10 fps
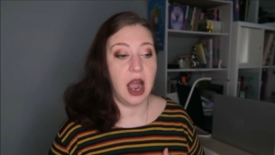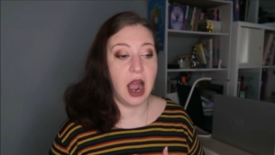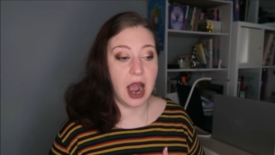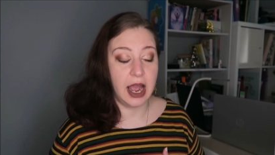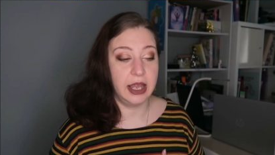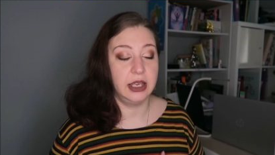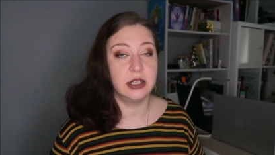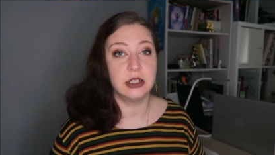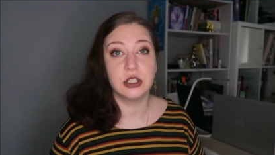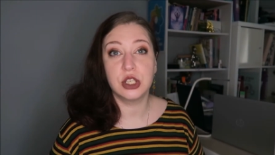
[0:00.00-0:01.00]

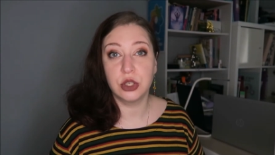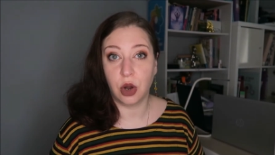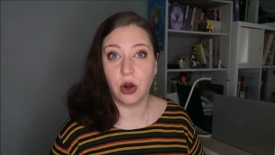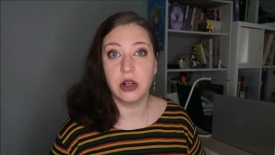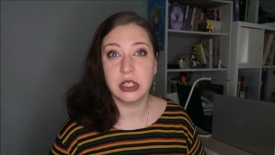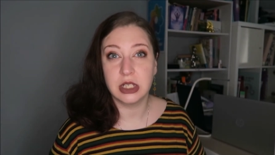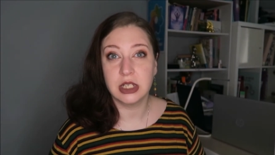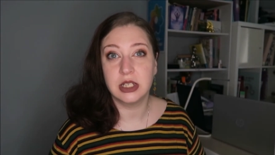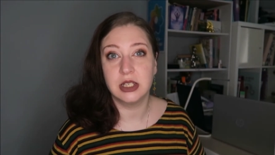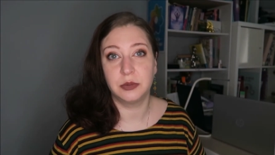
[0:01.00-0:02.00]
I saw
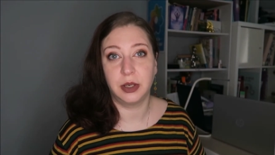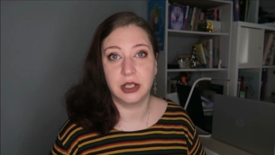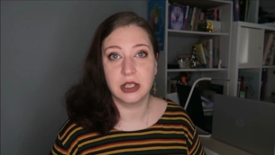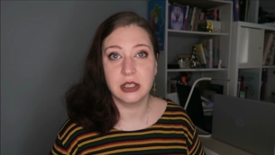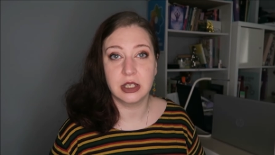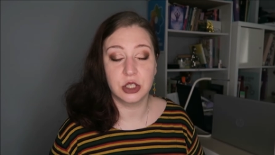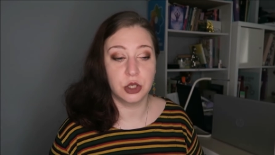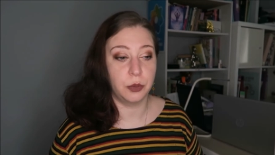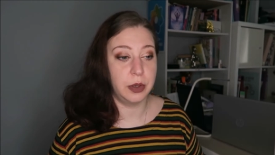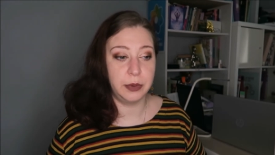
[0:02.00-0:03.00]
this disbalance. I
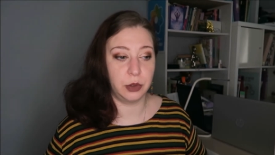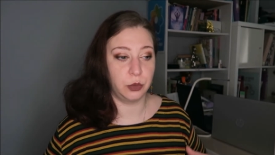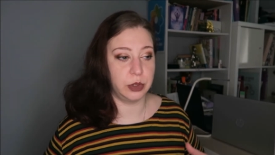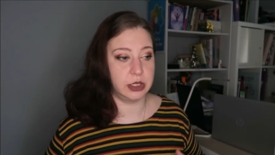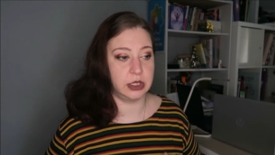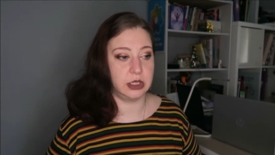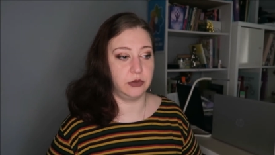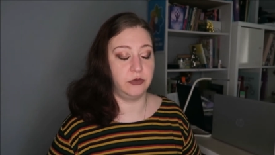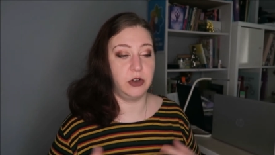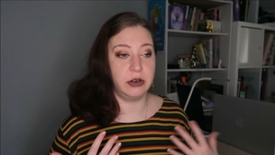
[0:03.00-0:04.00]
saw people with
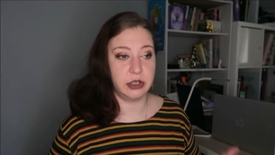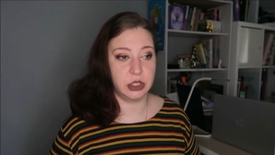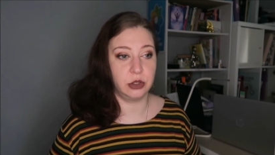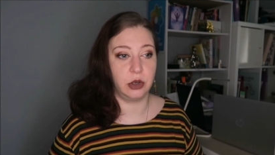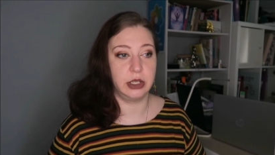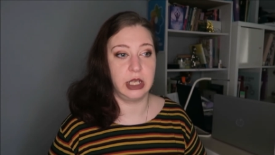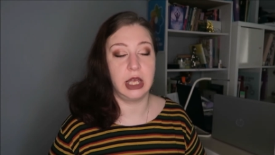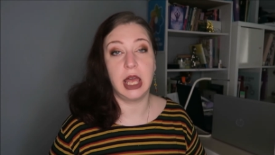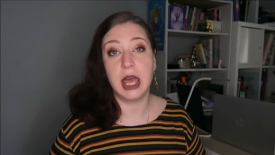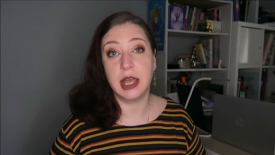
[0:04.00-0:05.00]
very strong
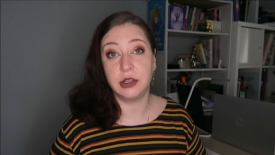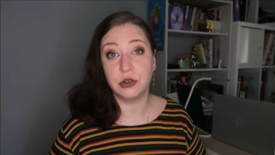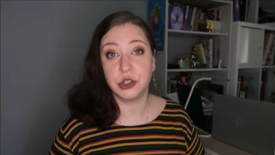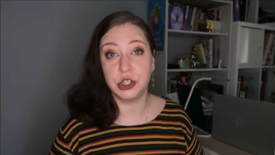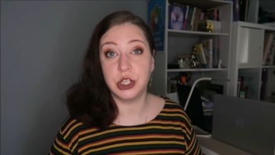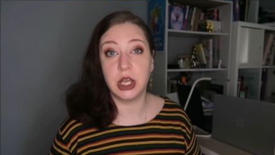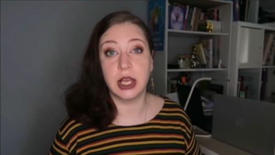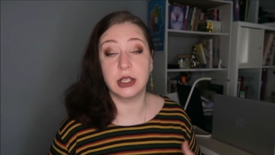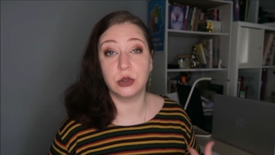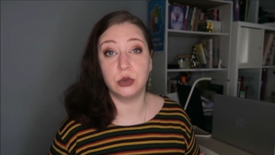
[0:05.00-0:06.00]
energy
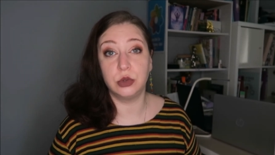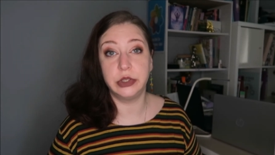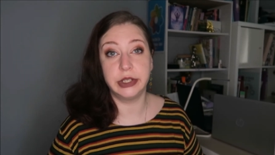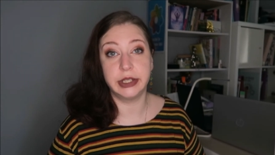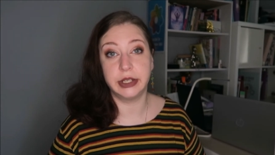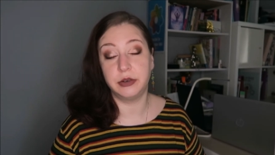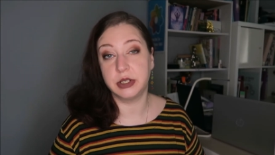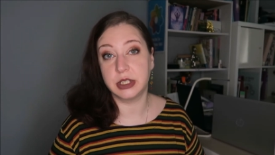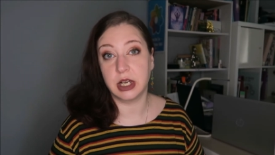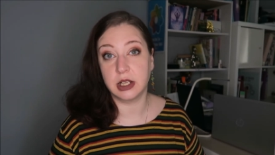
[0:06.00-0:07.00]
and good
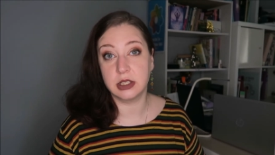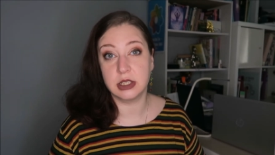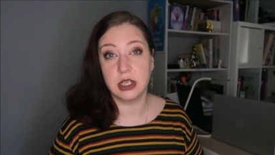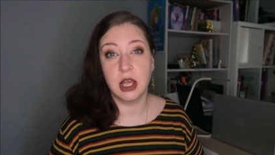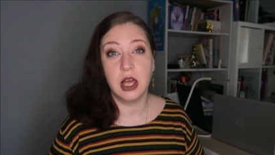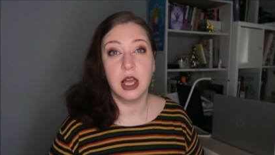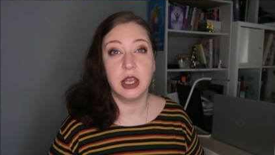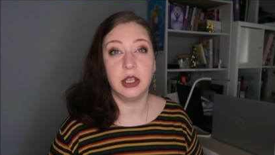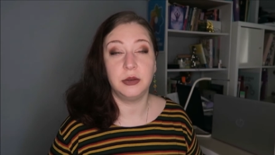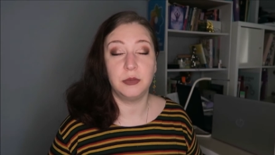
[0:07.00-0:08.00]
results
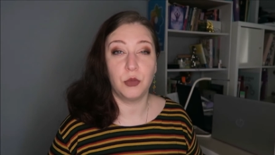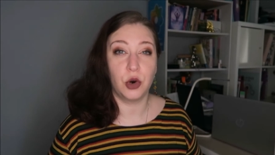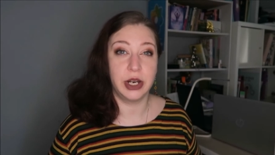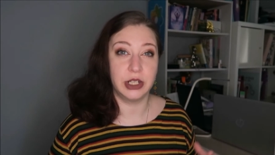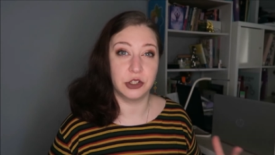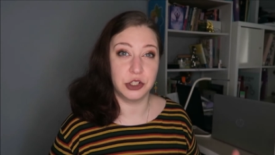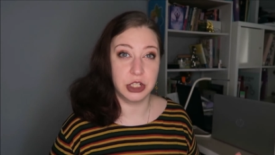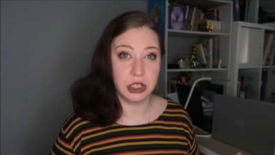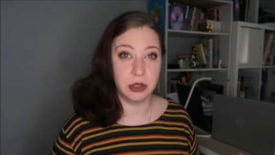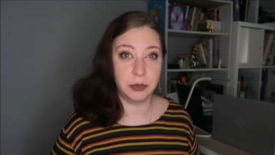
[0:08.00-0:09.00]
in more
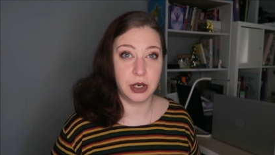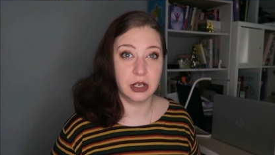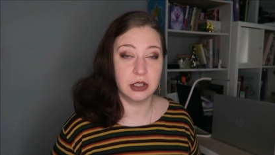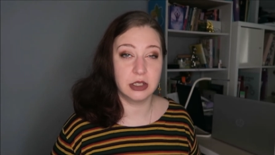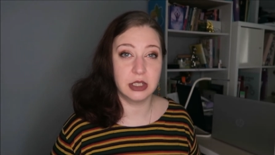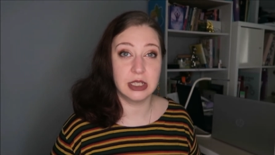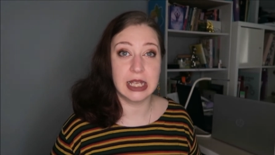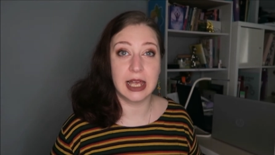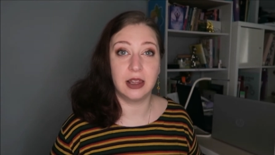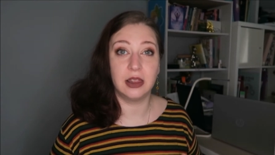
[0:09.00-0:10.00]
energetical practices,
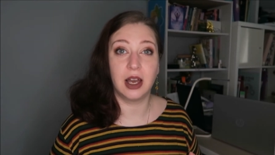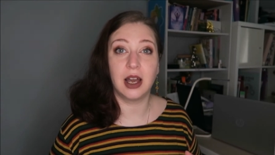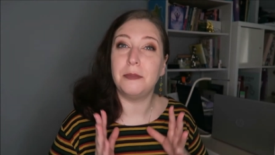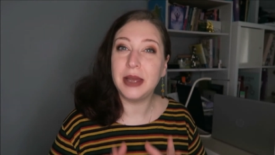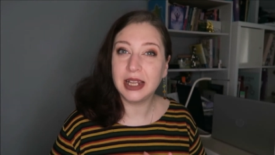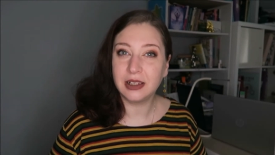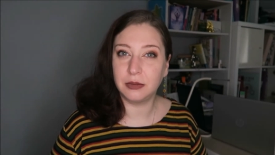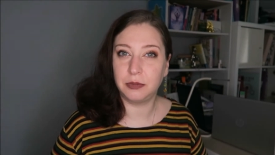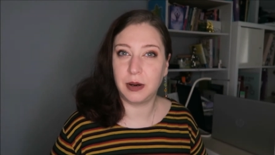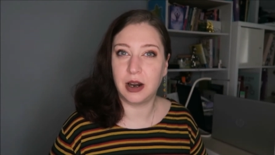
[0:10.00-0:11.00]
and a
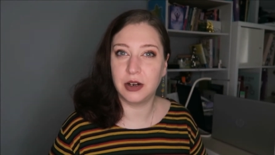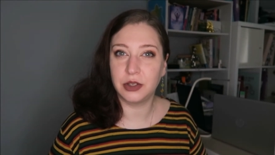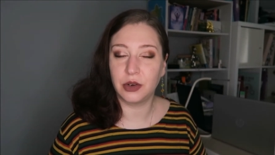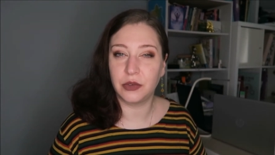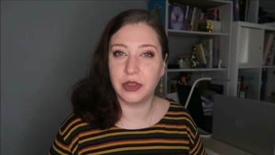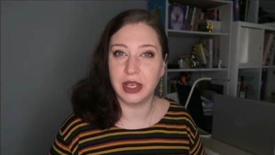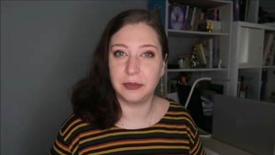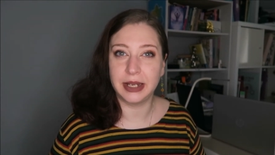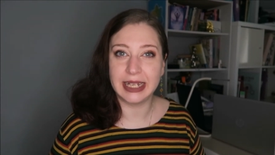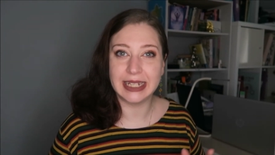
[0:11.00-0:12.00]
mental part of
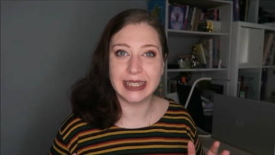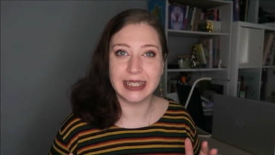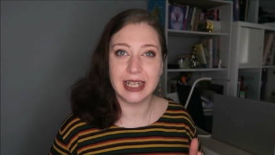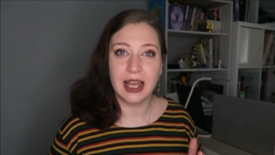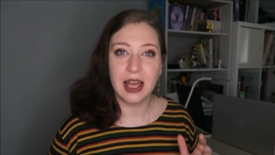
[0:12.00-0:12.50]
them is